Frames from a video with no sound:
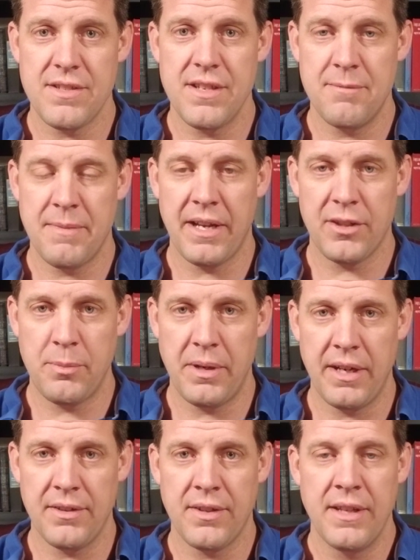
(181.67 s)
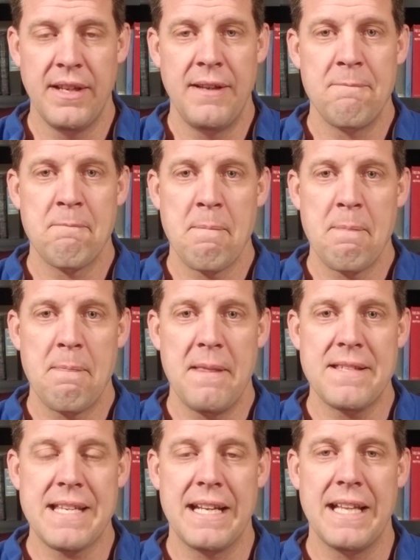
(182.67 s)
in my experience.
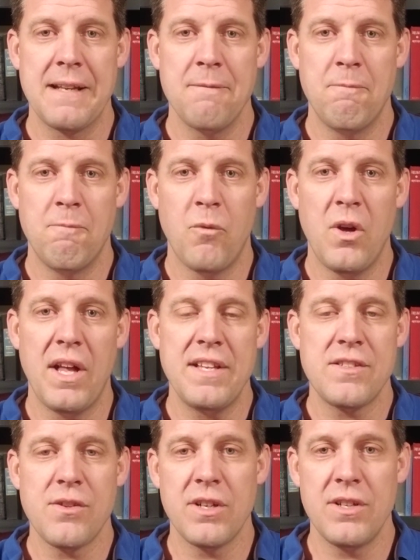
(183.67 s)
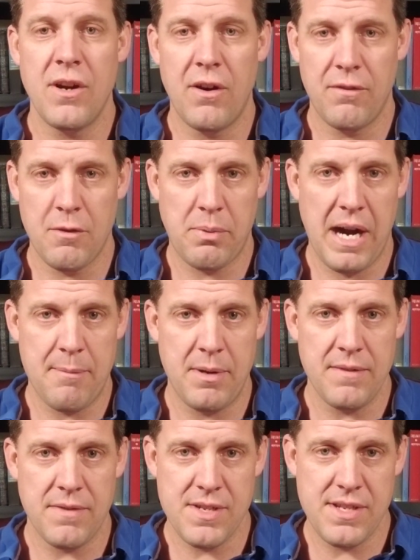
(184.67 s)
It's kind of like, well, I sort of know of a property
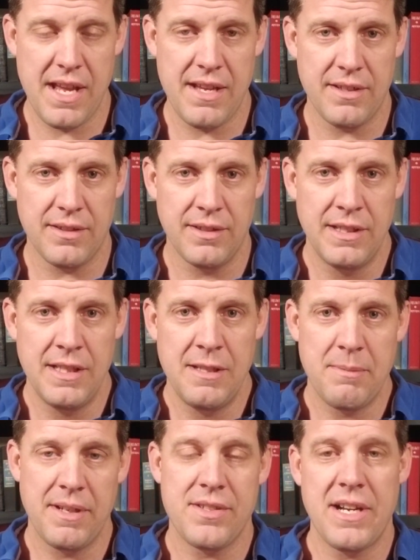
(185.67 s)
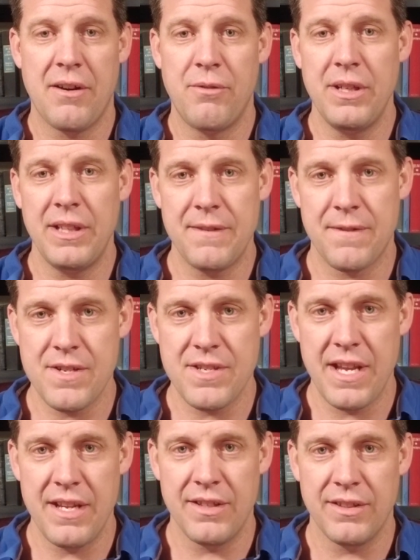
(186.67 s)
for sale, but it's not really for
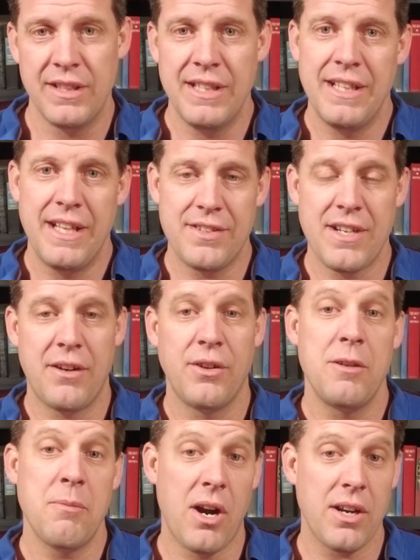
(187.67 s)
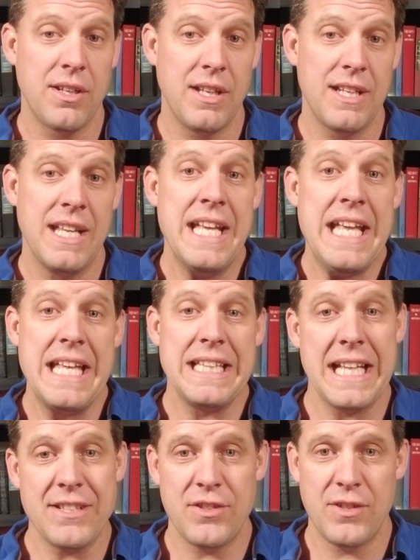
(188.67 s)
sale. It's not really marketed
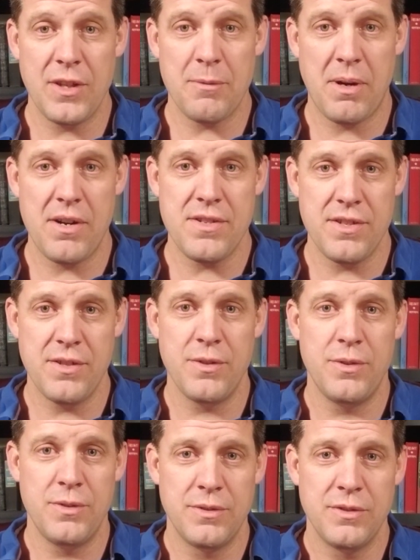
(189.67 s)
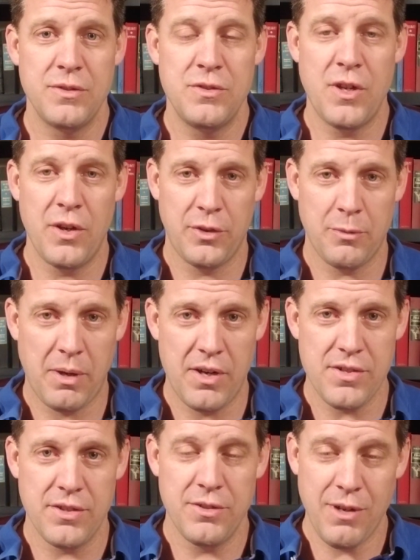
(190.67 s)
unless you know the person who knows the
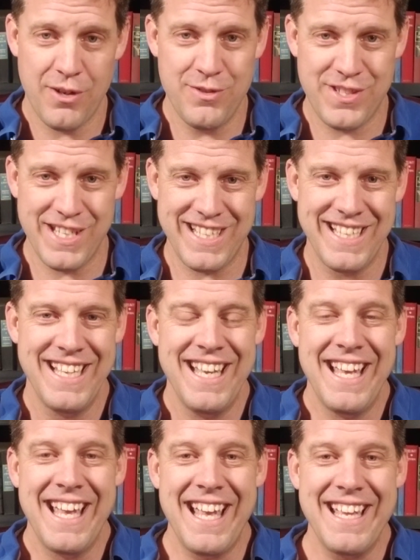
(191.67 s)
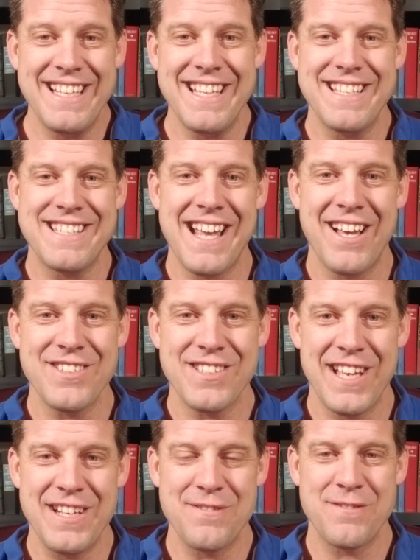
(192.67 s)
person who owns it. And it sounds
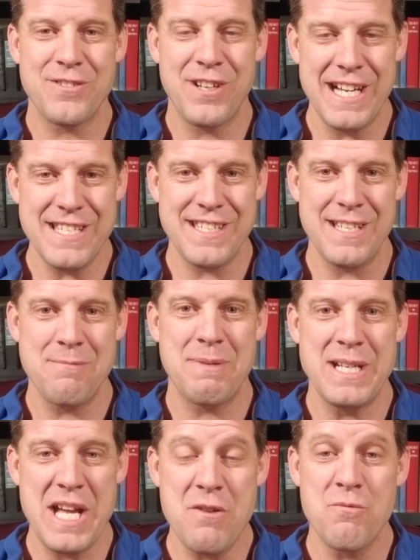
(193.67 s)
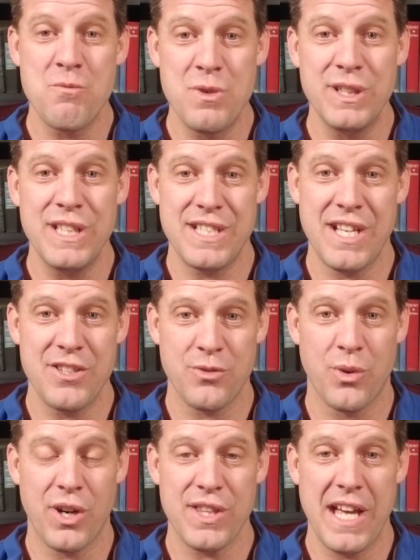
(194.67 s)
kind of crazy, but it really does
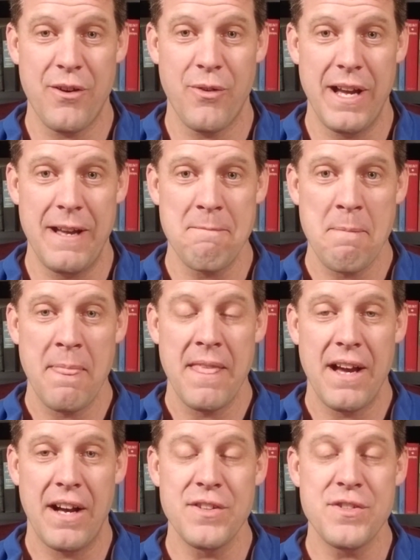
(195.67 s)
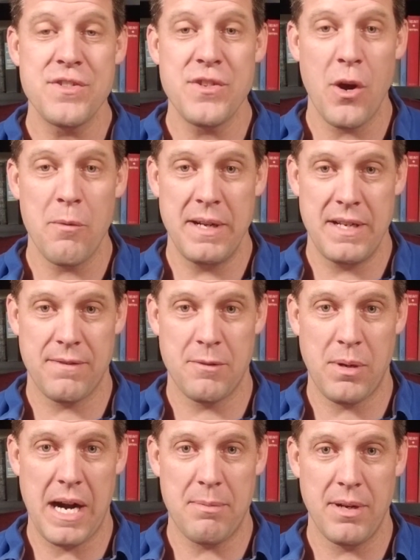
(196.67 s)
work that way on so many different
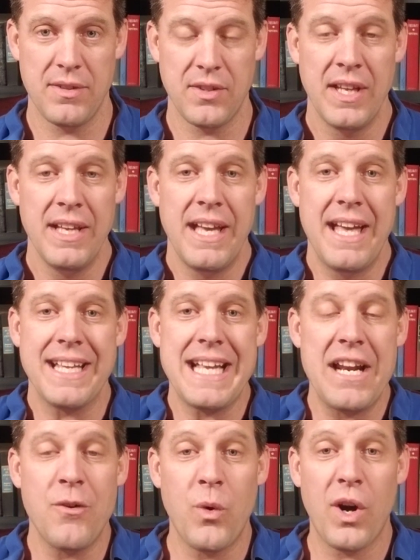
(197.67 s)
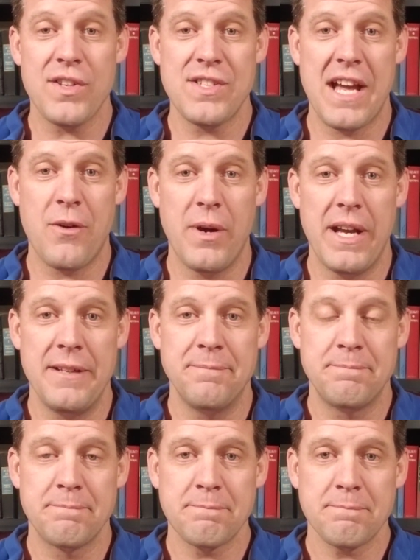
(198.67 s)
properties. And it kind of works that
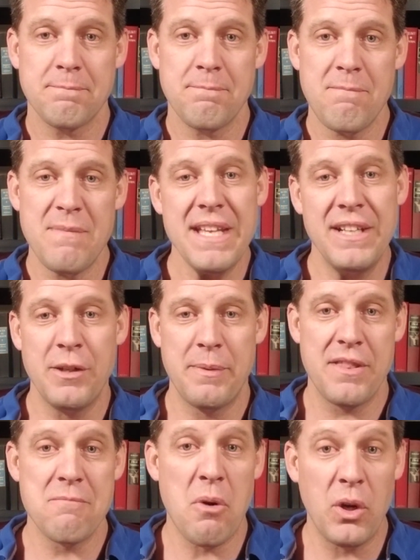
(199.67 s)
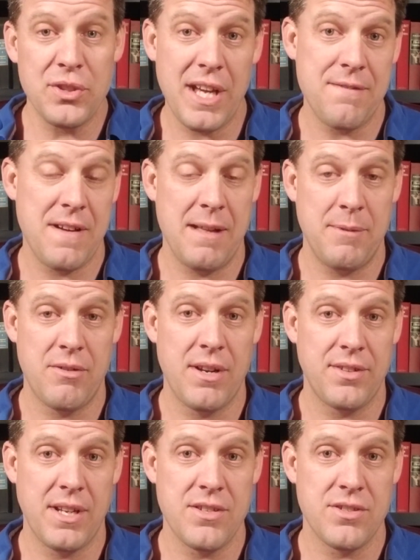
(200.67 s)
way a little bit the multifamily
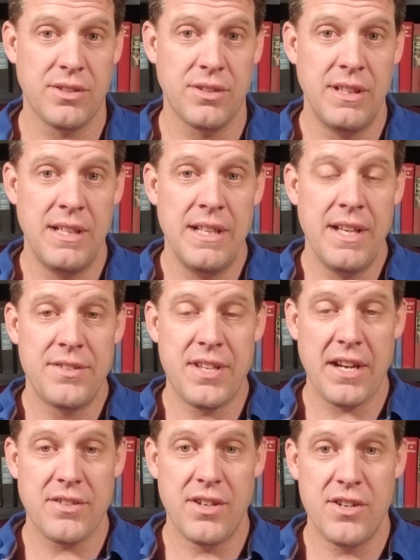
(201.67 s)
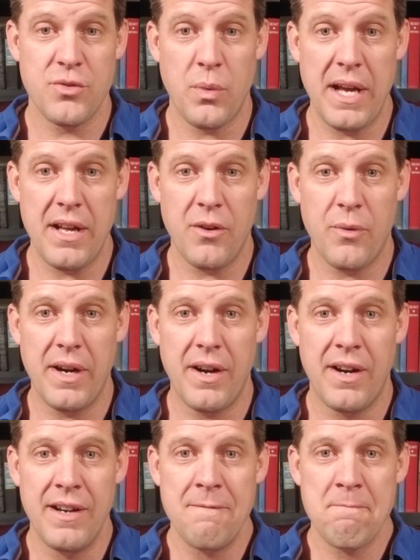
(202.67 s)
residential sector as well, where